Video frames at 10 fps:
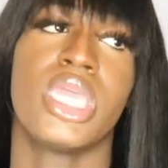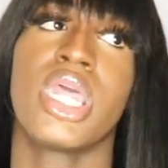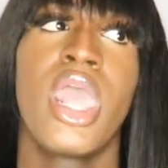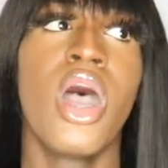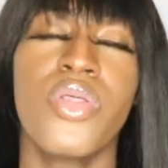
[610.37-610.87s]

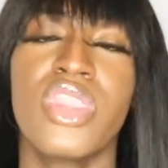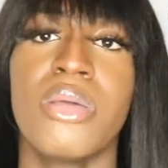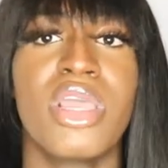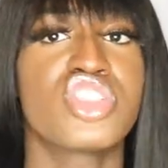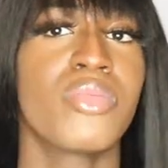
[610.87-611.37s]
eating healthy
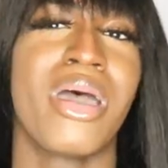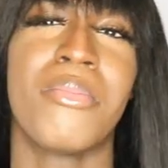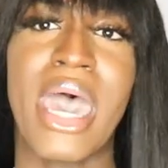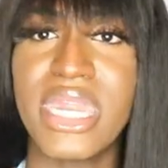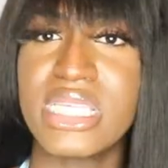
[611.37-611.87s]
and make sure my
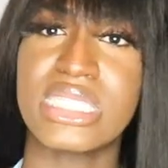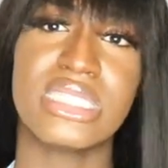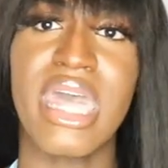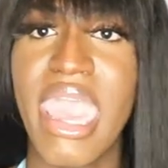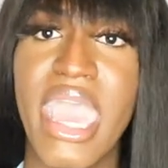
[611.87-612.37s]
body's
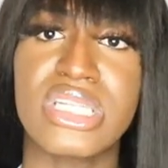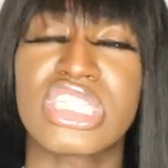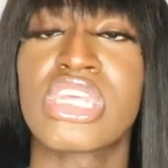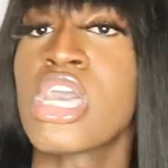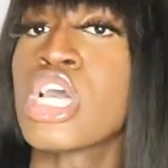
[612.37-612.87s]
snatched